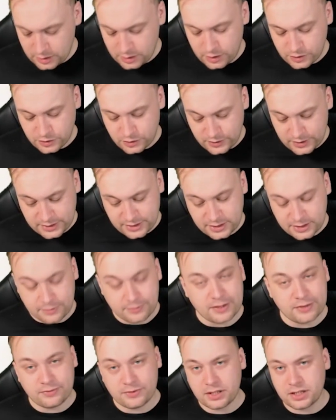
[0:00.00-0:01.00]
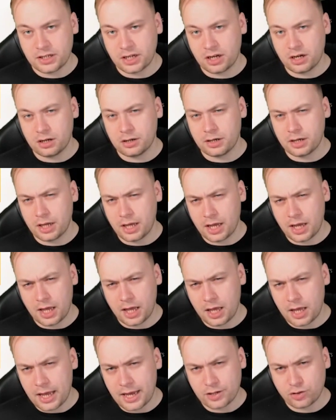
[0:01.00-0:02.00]
So this is the 15 card
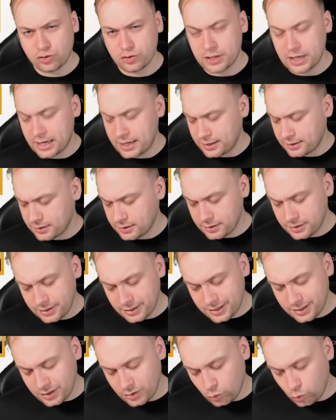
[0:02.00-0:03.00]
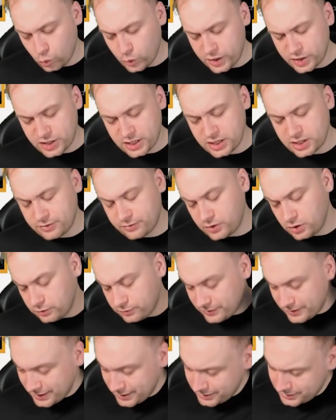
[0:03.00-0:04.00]
extra deck. Would I change a few
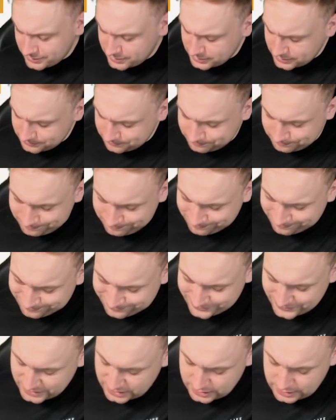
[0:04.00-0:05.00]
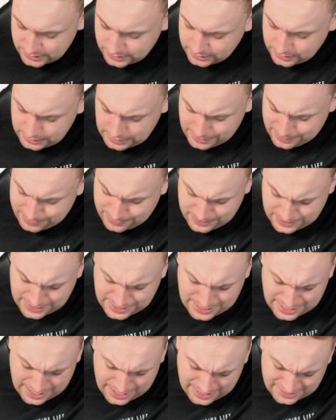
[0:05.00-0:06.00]
things?
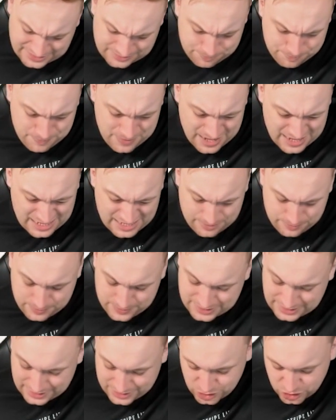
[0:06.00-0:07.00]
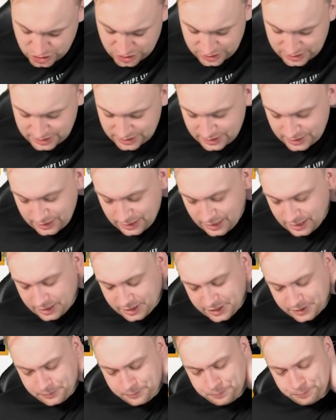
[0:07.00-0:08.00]
Yes, maybe, potentially.
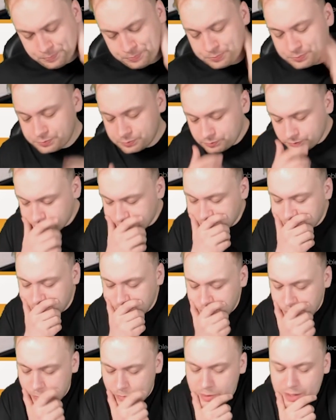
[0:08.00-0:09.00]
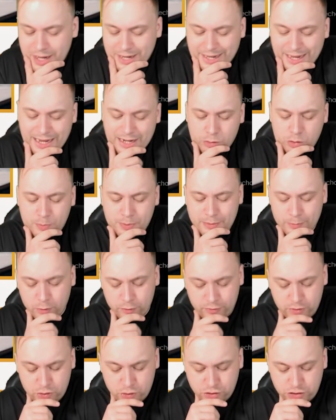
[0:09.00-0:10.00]
I kind of want to play more
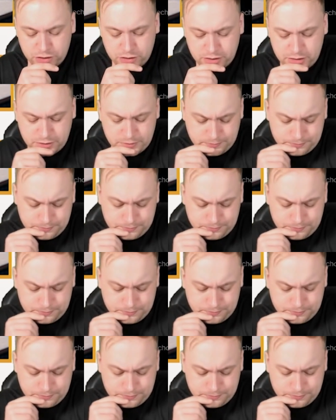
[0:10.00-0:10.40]
fusions.